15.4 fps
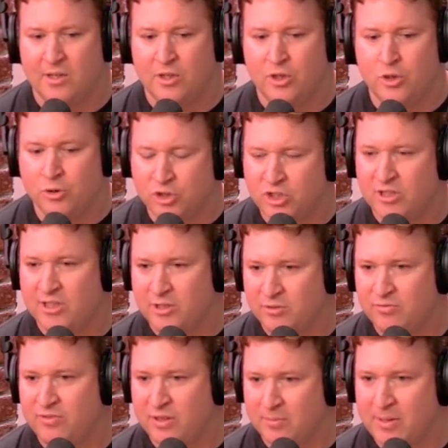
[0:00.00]
usually you
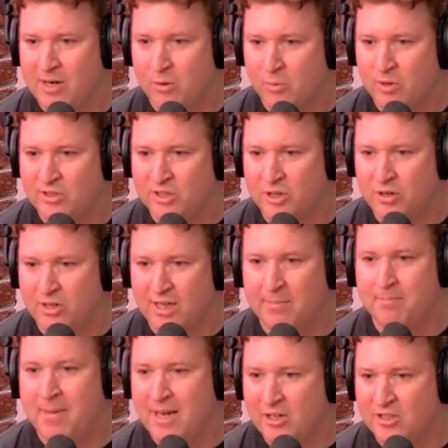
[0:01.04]
feel better once you go, like
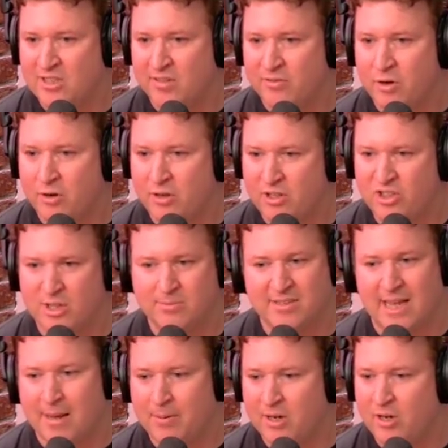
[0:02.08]
make yourself go to the gym,
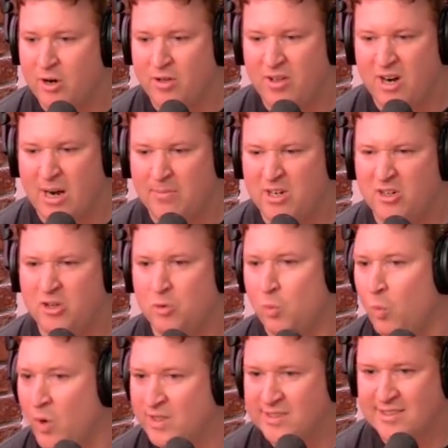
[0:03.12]
say, I'm going to go there, I'm going to do
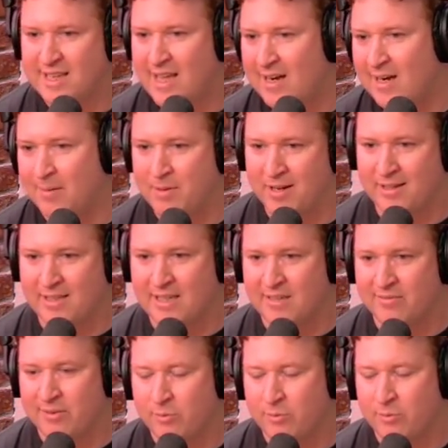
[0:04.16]
one set and I'm going to leave.